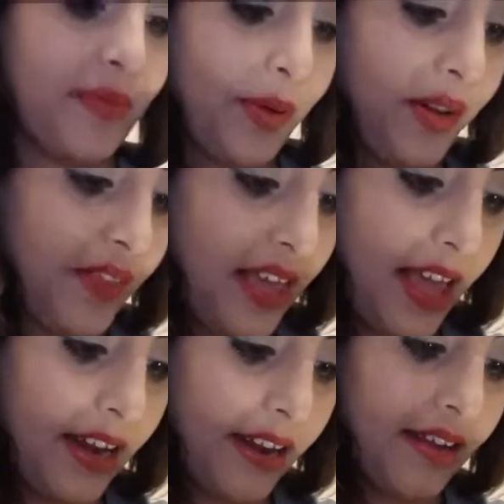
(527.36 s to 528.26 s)
this one on the
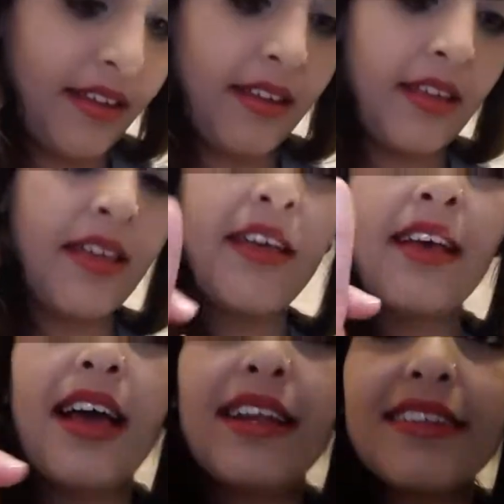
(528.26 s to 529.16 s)
end,
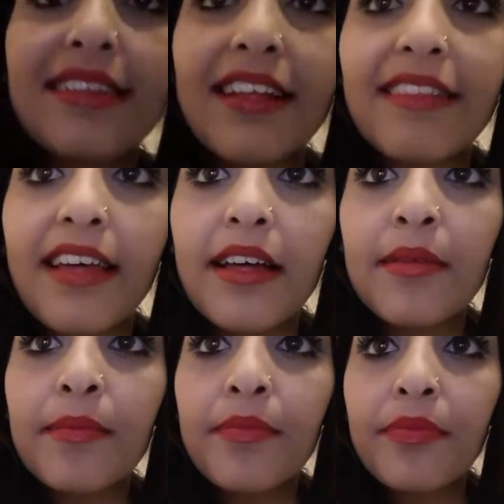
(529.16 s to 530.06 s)
and it's like that.
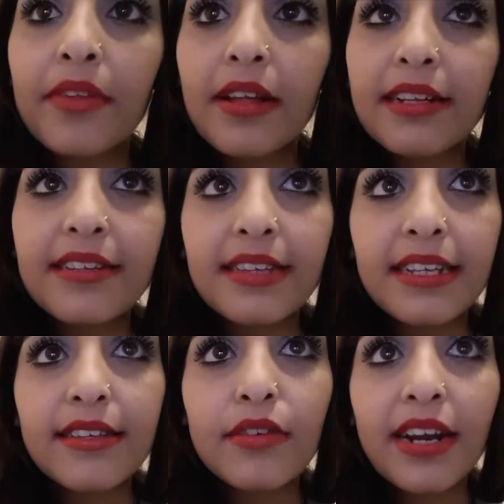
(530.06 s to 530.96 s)
I just think
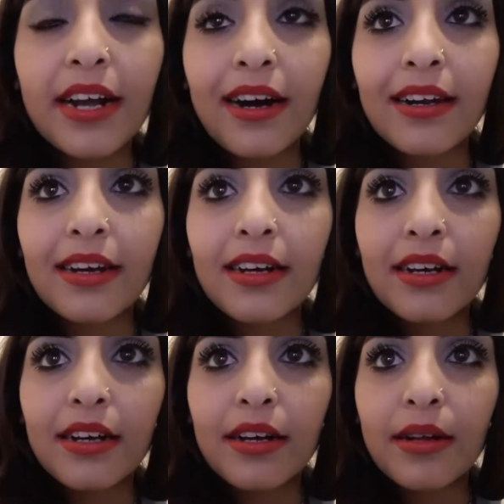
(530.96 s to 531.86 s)
it's a great colour,
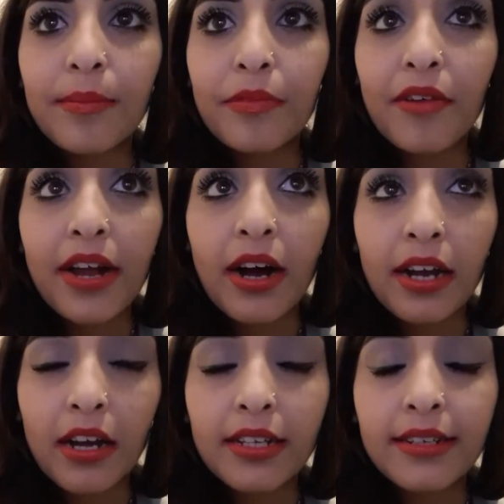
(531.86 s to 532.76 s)
great
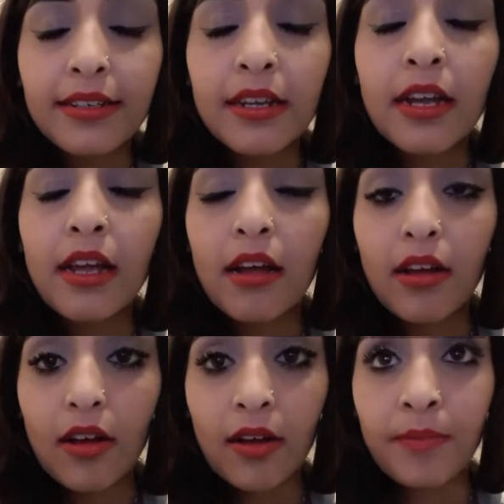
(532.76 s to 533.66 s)
highlight,
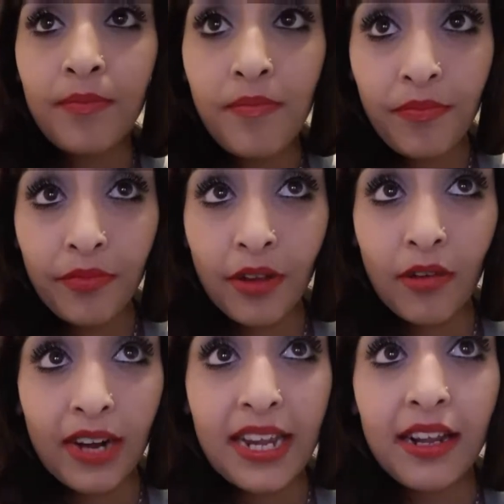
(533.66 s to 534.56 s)

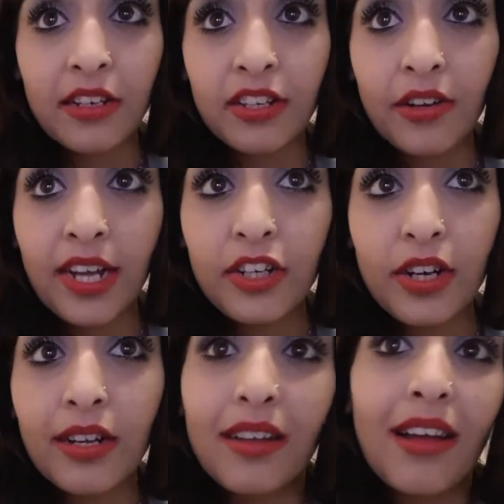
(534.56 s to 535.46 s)
great to your end
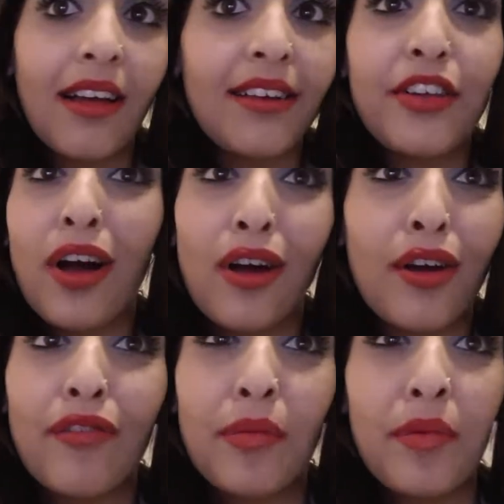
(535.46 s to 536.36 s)
look, and you can't
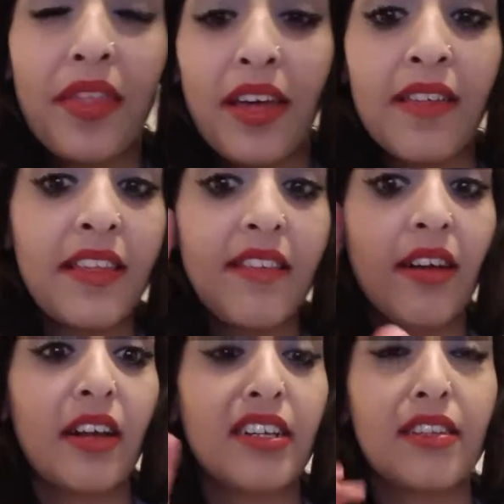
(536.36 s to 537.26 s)
go wrong with it. These
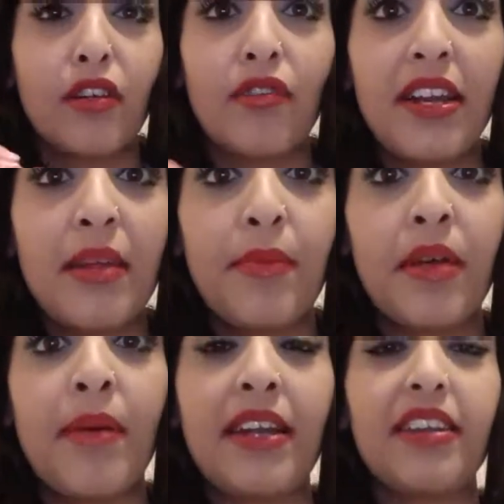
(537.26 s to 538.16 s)
highlighters are greatly
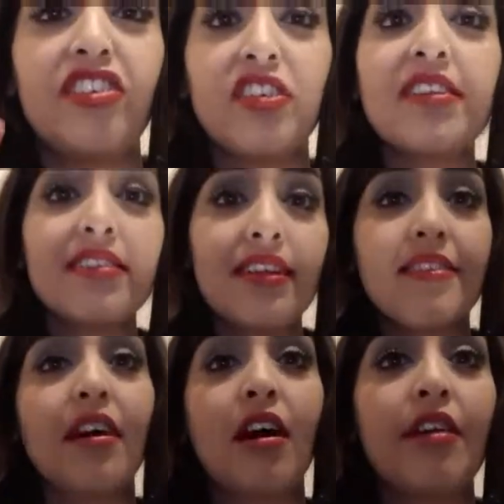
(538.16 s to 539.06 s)
pigmented, just as
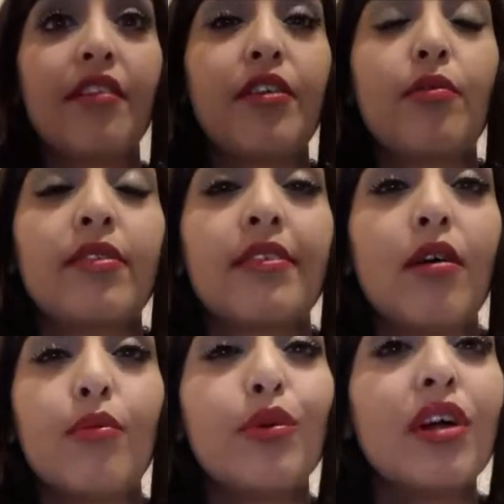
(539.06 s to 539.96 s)
the higher end ones.
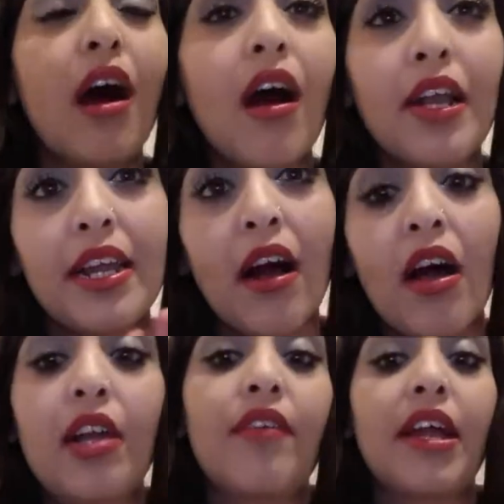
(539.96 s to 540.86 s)
I would highly
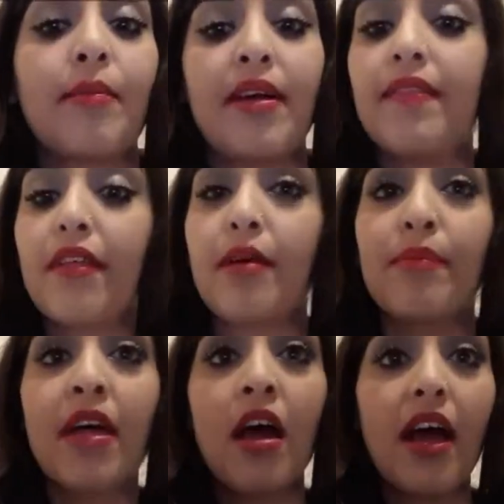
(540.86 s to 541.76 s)
recommend them,